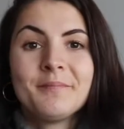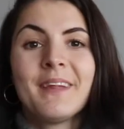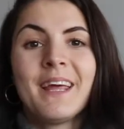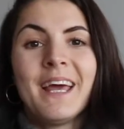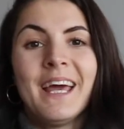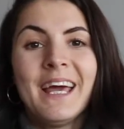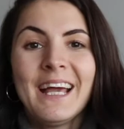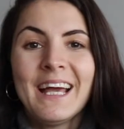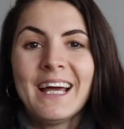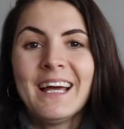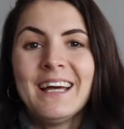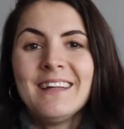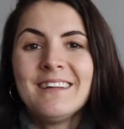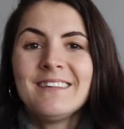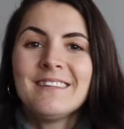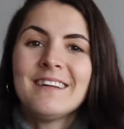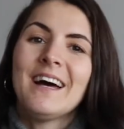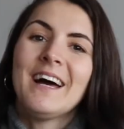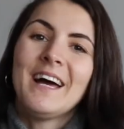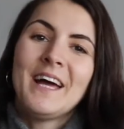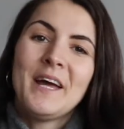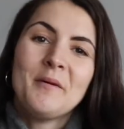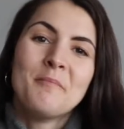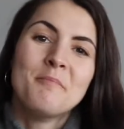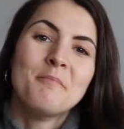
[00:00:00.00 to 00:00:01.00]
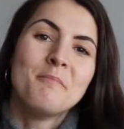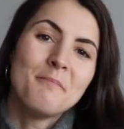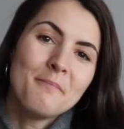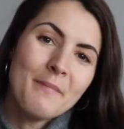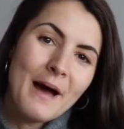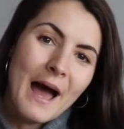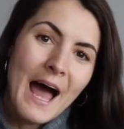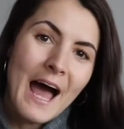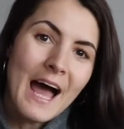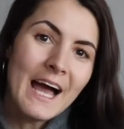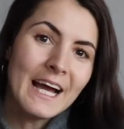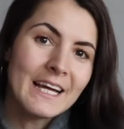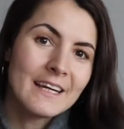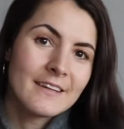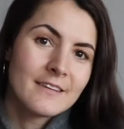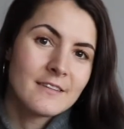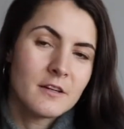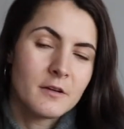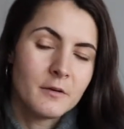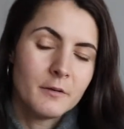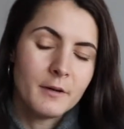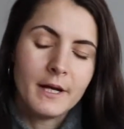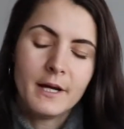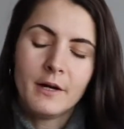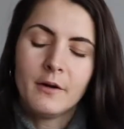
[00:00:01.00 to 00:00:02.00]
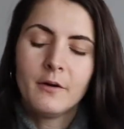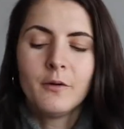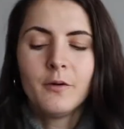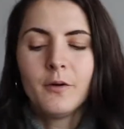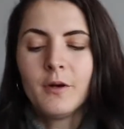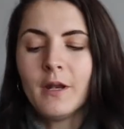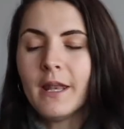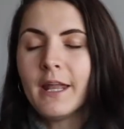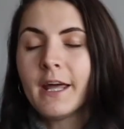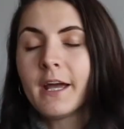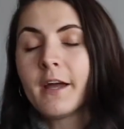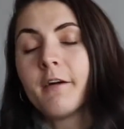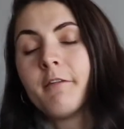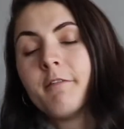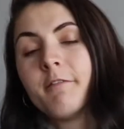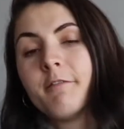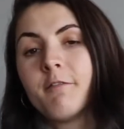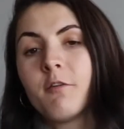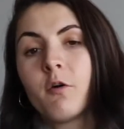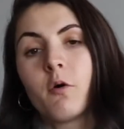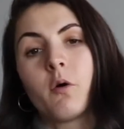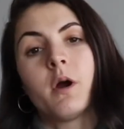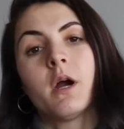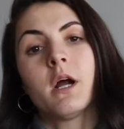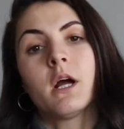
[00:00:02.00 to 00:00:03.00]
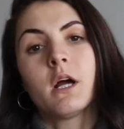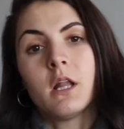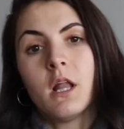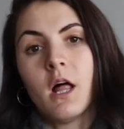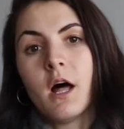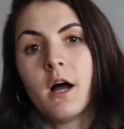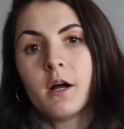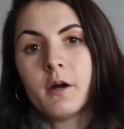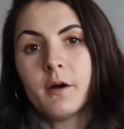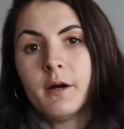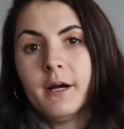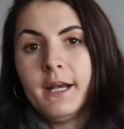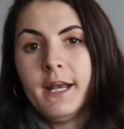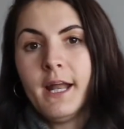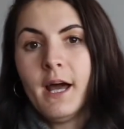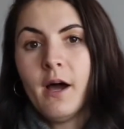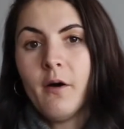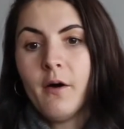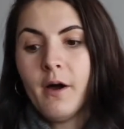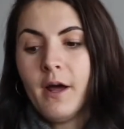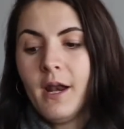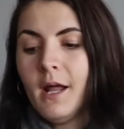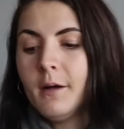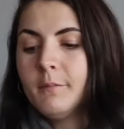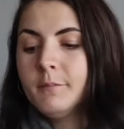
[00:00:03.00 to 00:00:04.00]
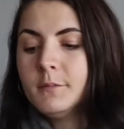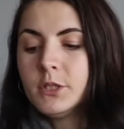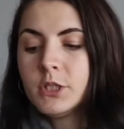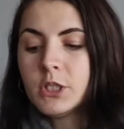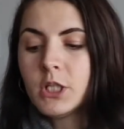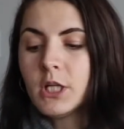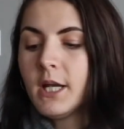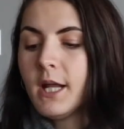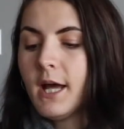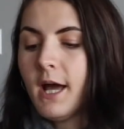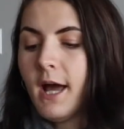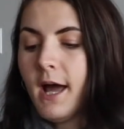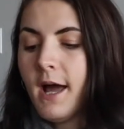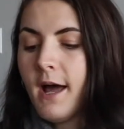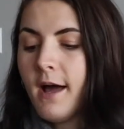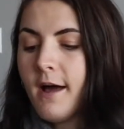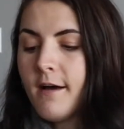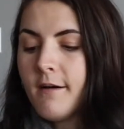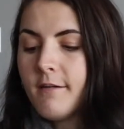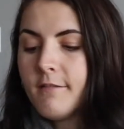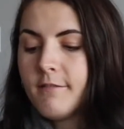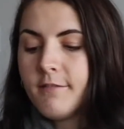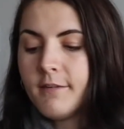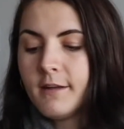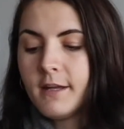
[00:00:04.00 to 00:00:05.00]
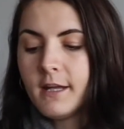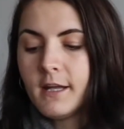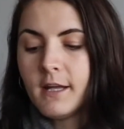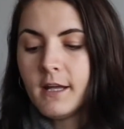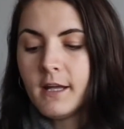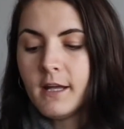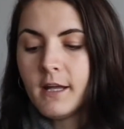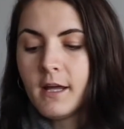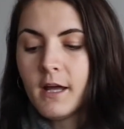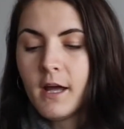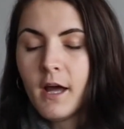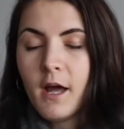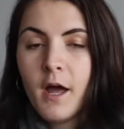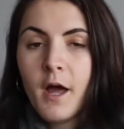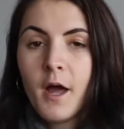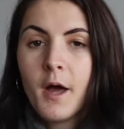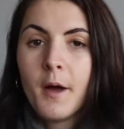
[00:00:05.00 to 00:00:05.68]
Hey guys, I am back. It's around like 4 o'clock right now, and I'm just gonna have a